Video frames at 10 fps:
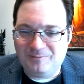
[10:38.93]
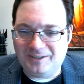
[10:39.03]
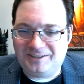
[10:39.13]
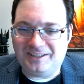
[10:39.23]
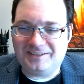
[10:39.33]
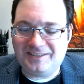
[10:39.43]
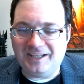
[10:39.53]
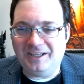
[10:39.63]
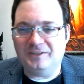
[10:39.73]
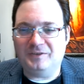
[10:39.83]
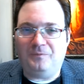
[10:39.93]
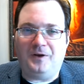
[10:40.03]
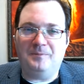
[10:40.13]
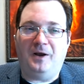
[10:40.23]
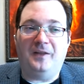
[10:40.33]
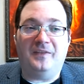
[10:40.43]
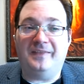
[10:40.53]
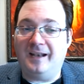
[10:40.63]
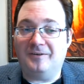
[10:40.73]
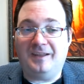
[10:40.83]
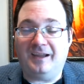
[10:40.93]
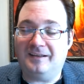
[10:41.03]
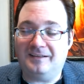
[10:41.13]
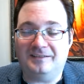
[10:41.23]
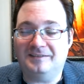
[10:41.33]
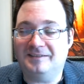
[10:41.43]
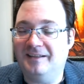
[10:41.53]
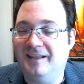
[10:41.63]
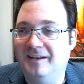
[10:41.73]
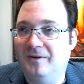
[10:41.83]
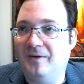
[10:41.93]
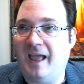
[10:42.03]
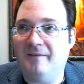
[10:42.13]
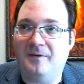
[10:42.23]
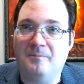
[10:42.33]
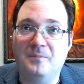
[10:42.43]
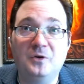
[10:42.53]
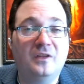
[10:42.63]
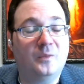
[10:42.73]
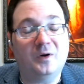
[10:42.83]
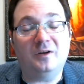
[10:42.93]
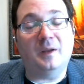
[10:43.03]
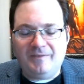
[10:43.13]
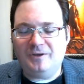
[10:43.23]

which is a fun pun that they don't get because they don't have a moon in the world.